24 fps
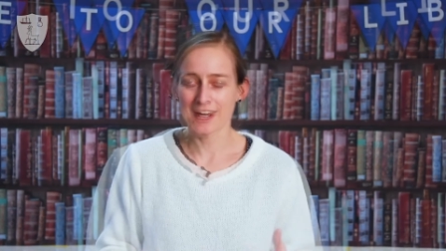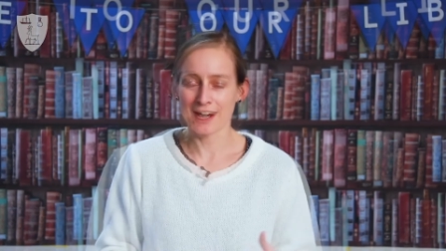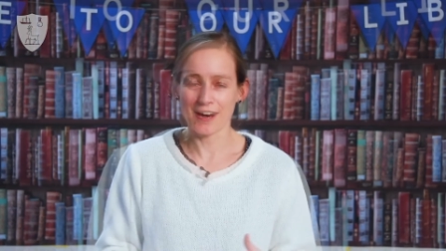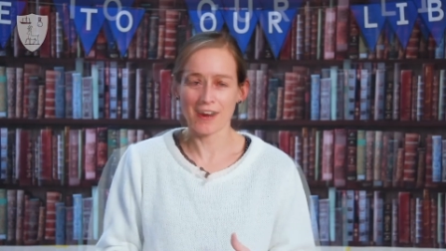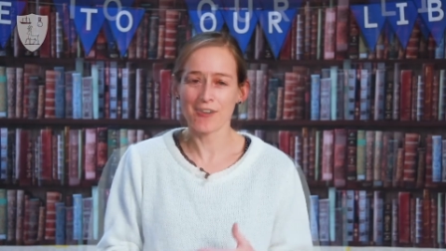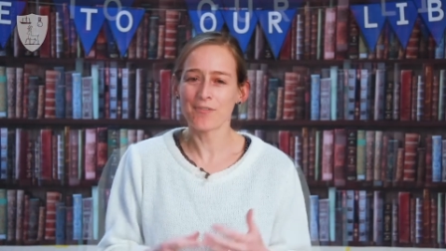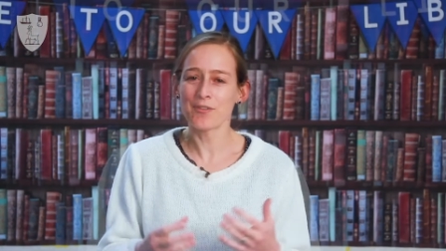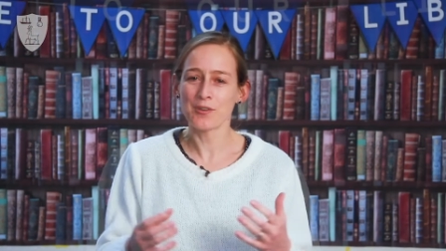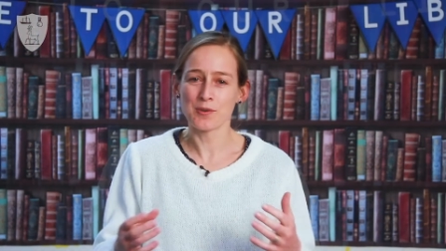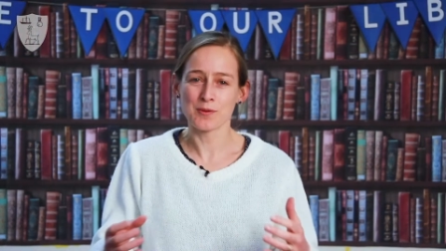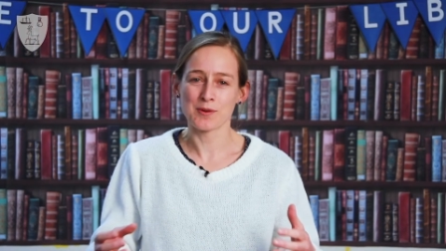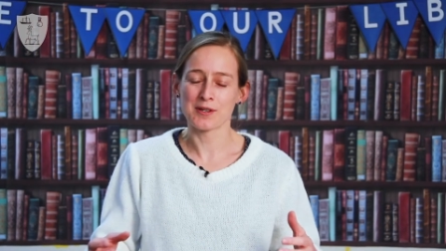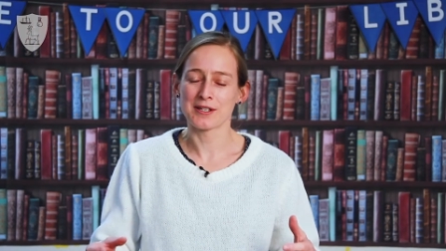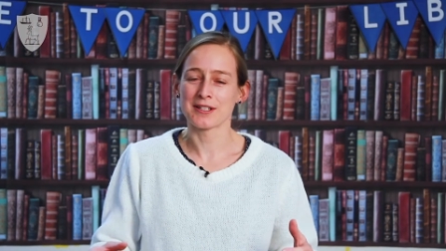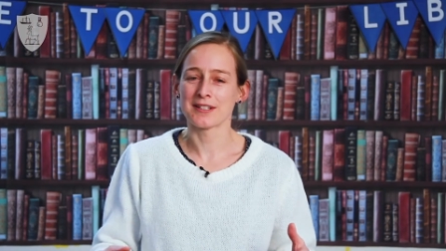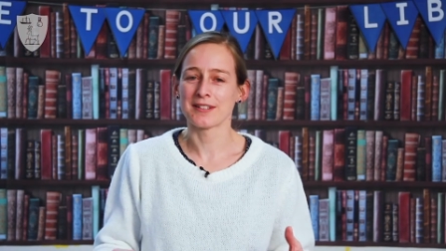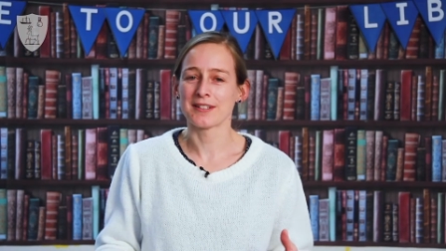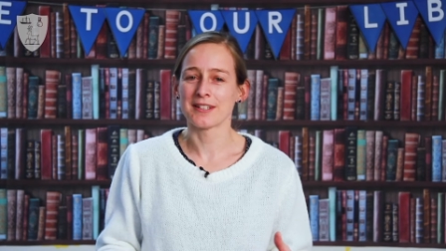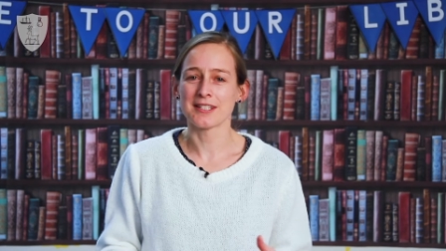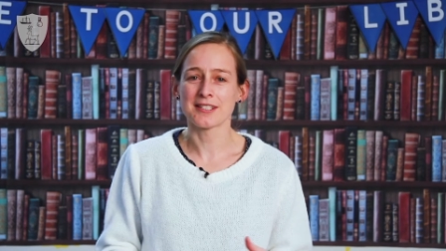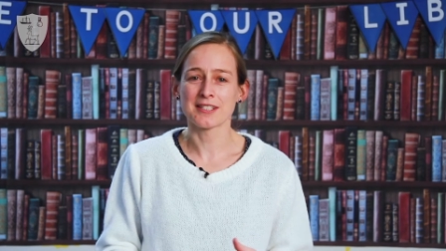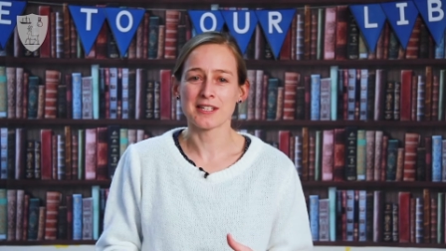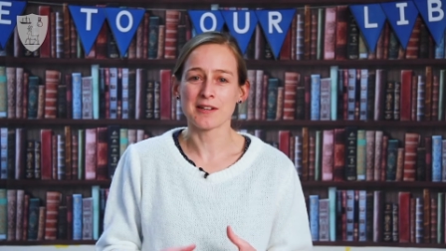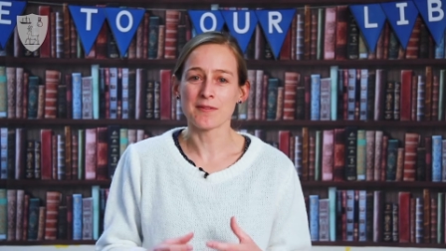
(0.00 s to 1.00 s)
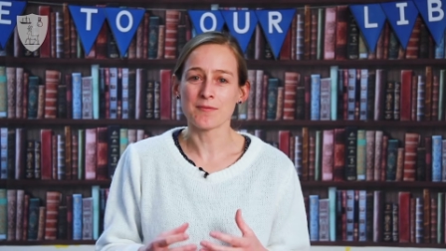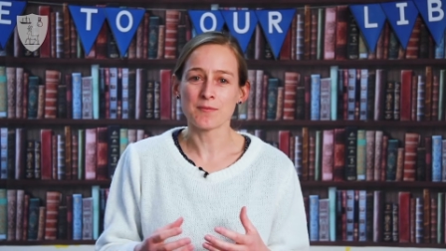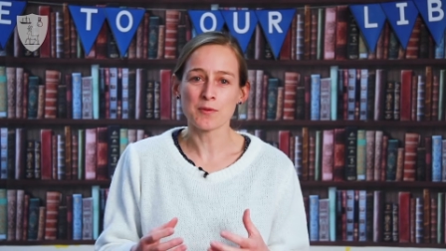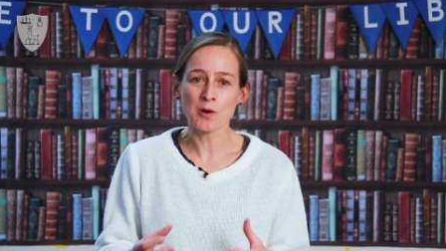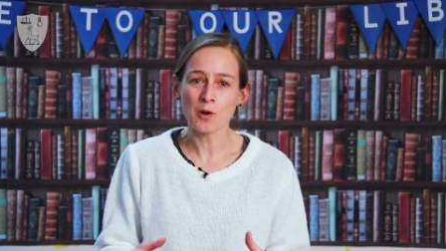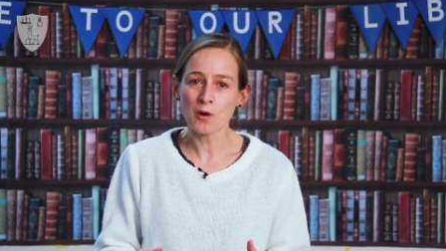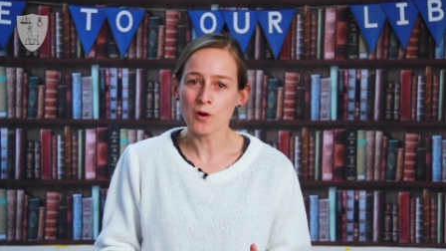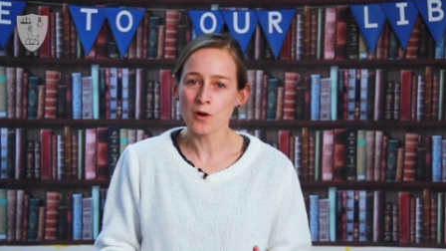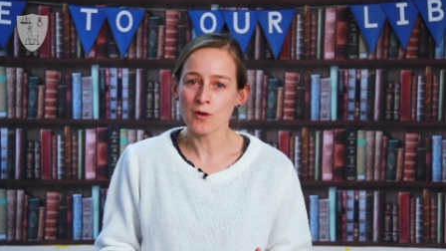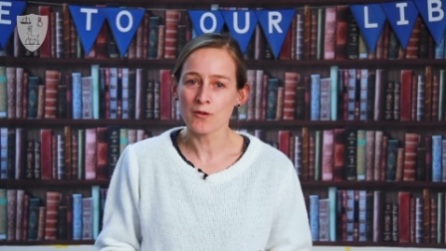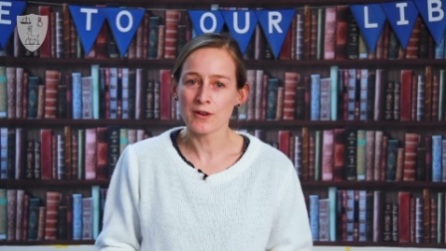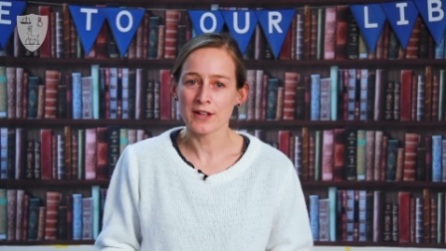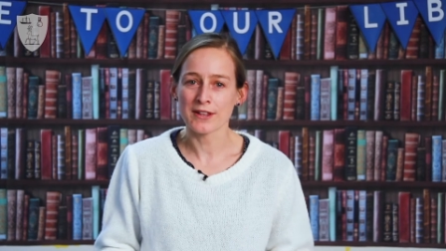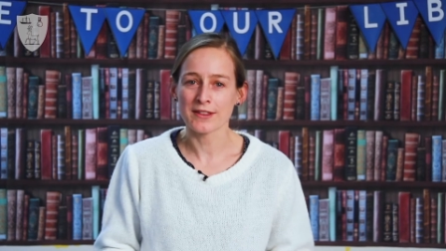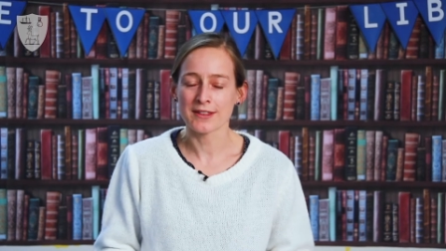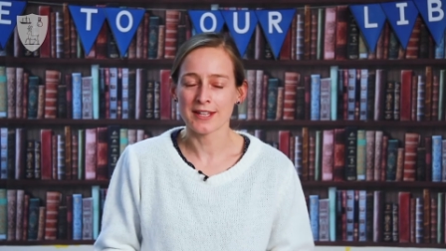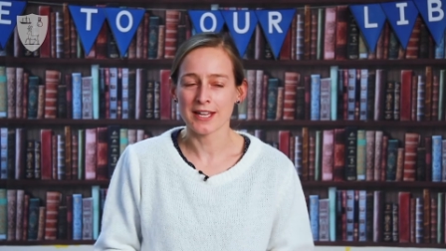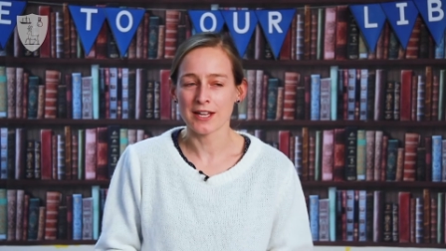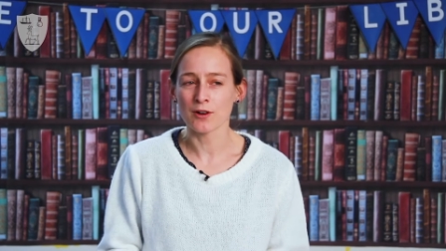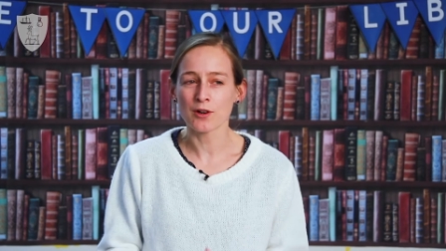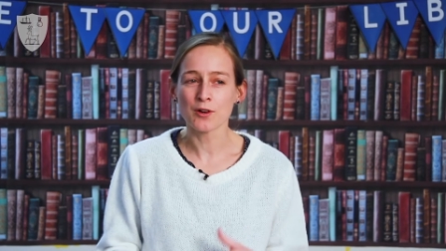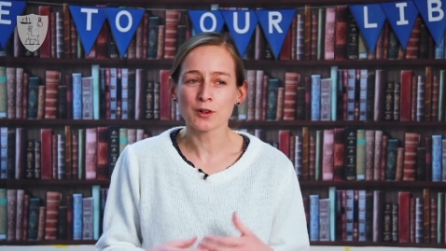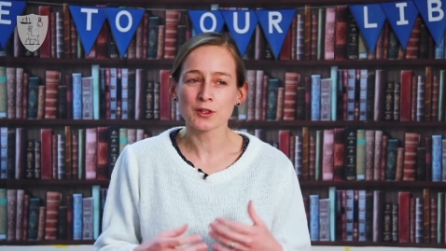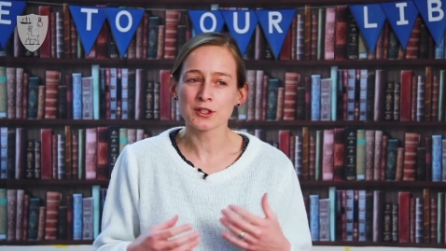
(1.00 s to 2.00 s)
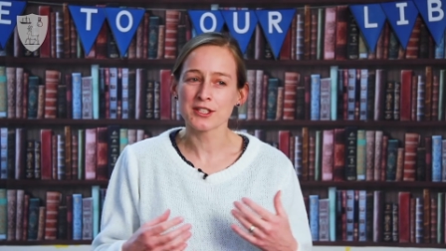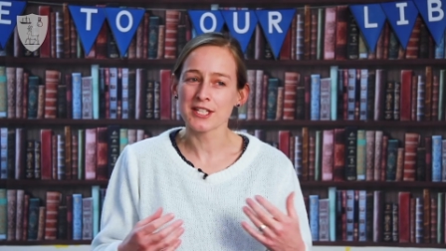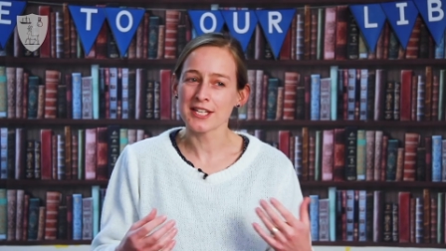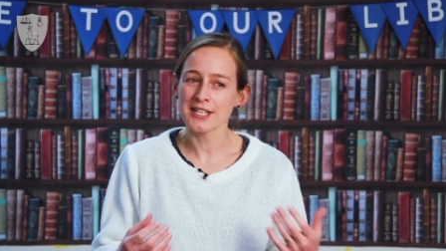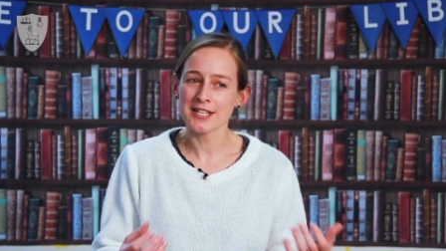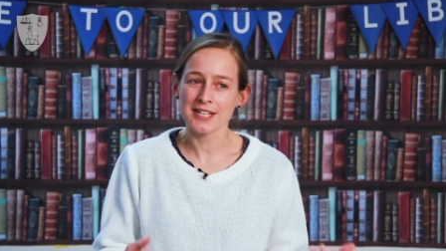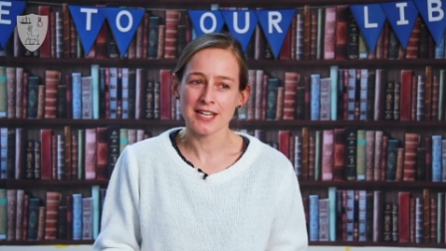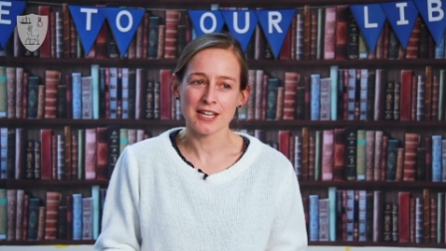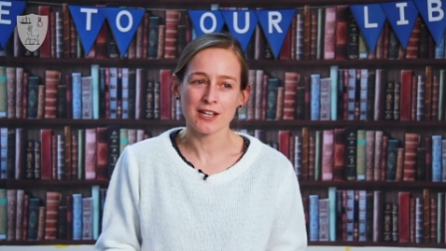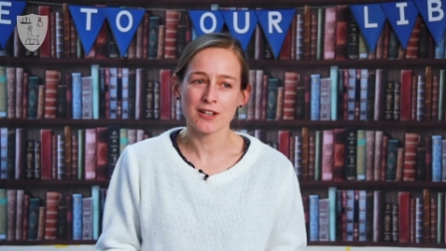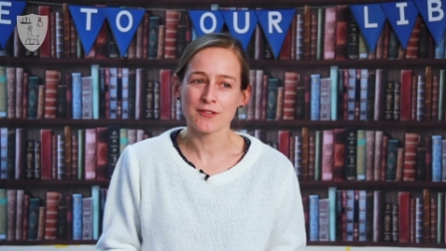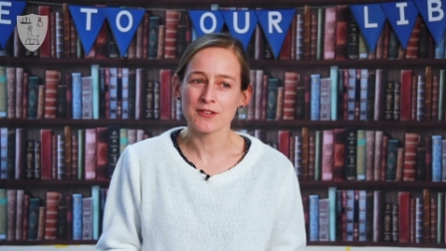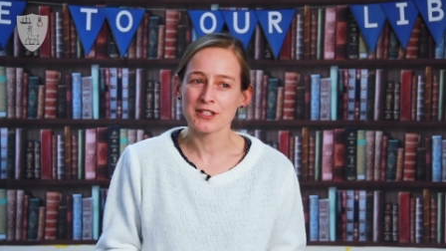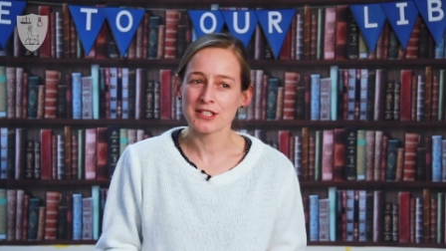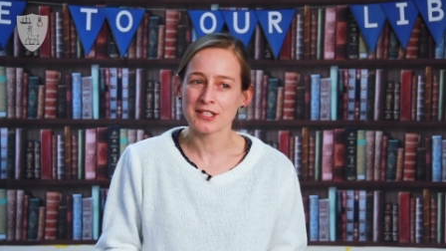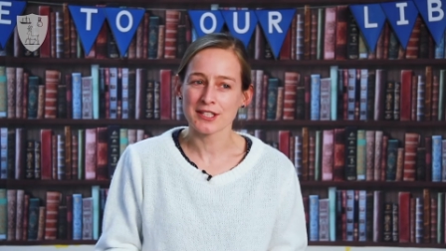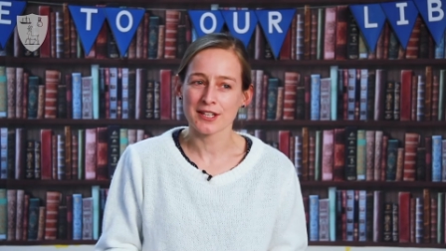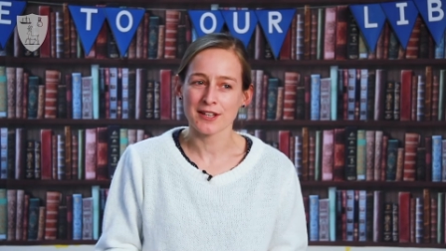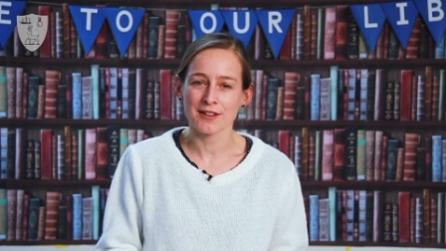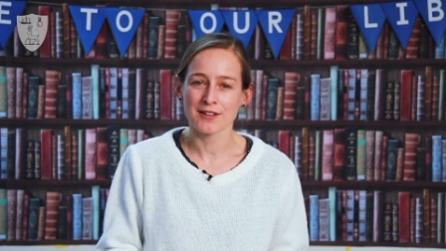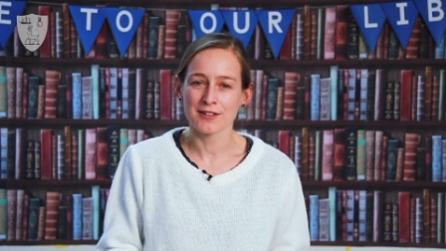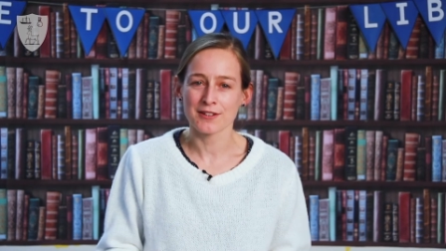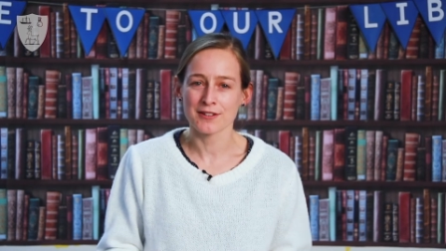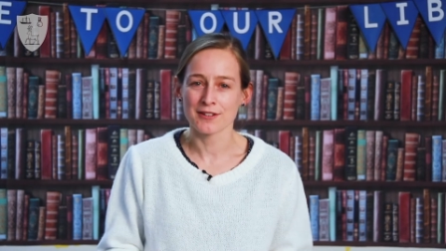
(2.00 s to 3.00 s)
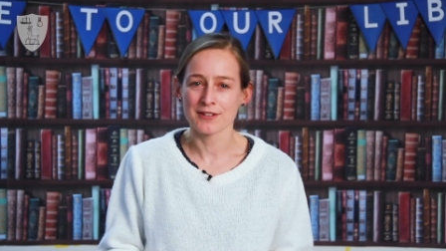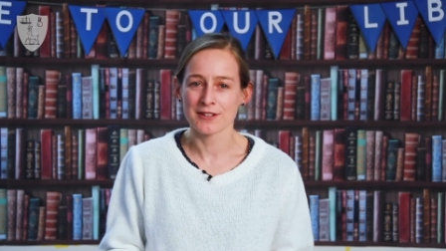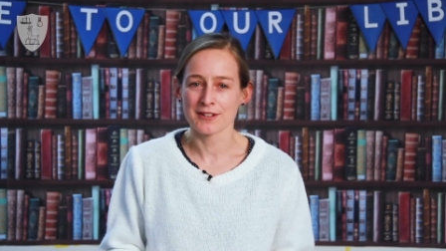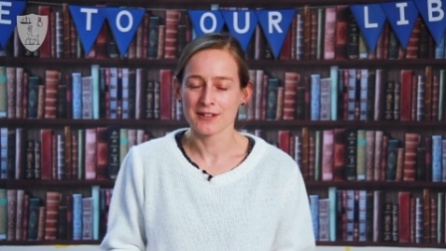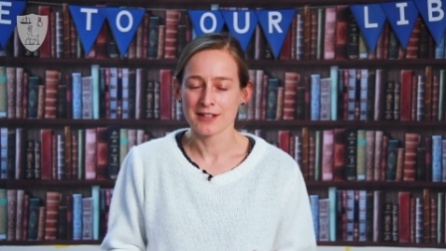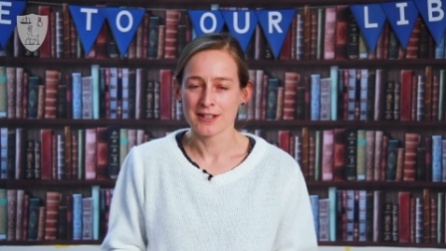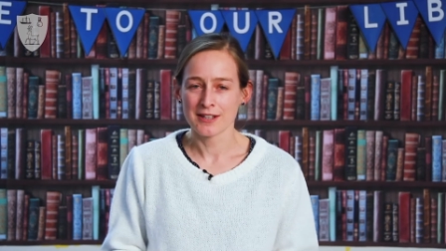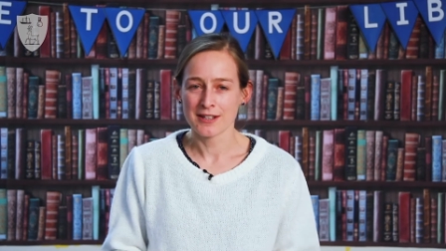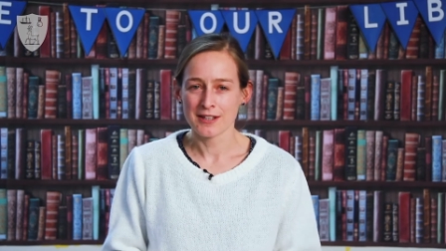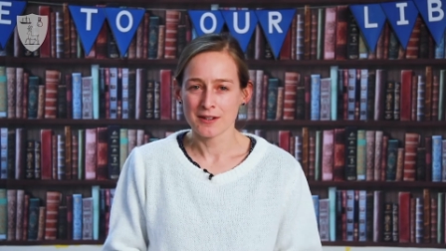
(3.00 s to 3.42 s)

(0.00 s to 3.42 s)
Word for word: Everyone is involved and they all take care of each other